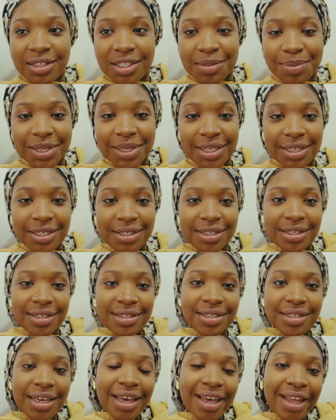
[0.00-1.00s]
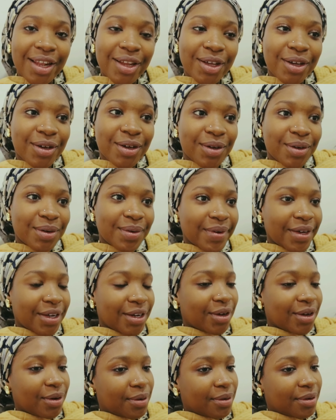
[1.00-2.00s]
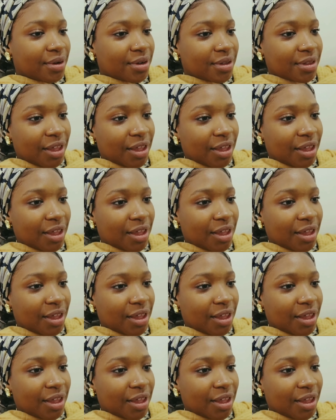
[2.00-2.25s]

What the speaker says: place, say hello, you know,